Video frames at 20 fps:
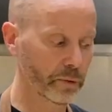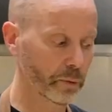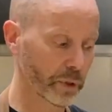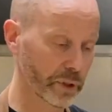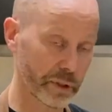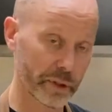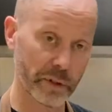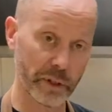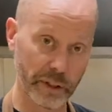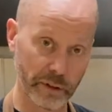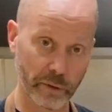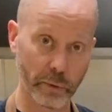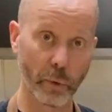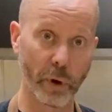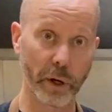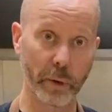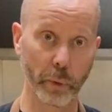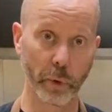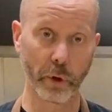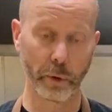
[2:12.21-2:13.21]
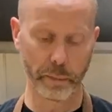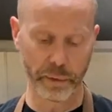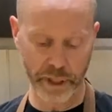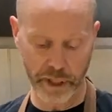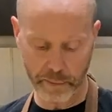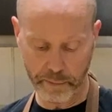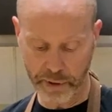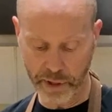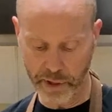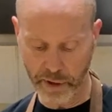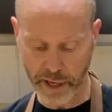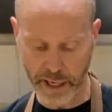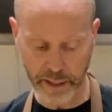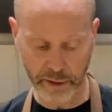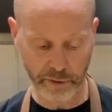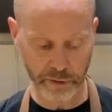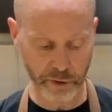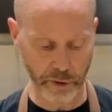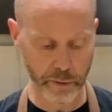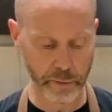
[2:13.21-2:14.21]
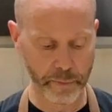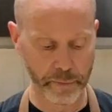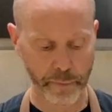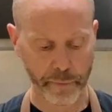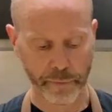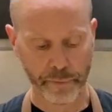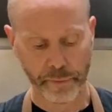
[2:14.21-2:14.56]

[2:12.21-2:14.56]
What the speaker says: which this one will be a pureed soup.